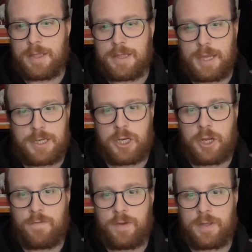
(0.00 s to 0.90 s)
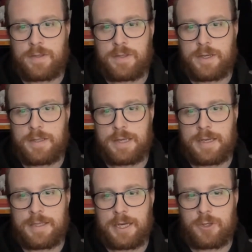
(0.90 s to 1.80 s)
Data Novus, is that
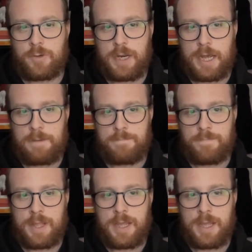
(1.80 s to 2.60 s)
his actual name?